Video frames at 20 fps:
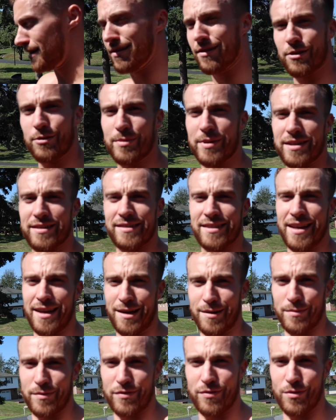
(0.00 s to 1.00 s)
get a little bit of
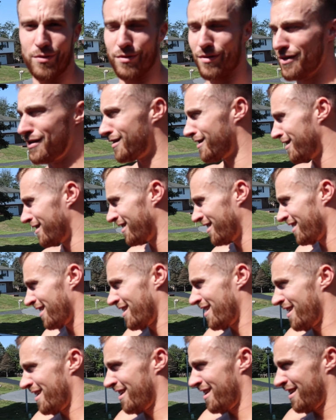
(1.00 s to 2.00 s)
tan before
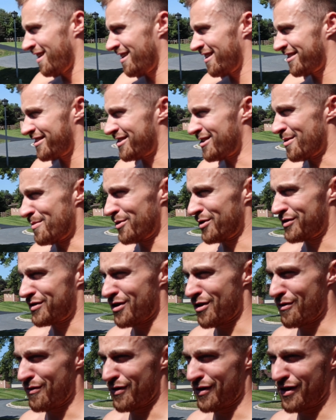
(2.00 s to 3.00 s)

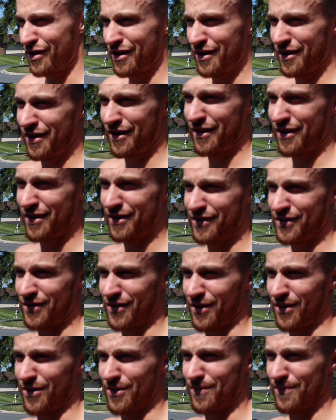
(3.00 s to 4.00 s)
summer's over.
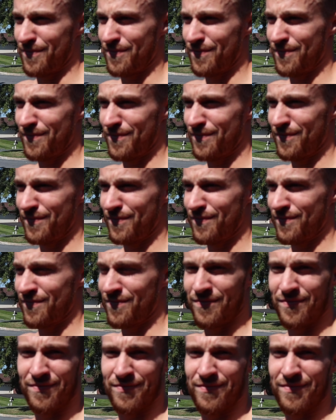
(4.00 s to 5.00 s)
So
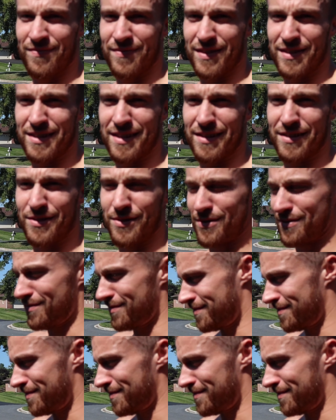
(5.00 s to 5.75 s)
let's get to it.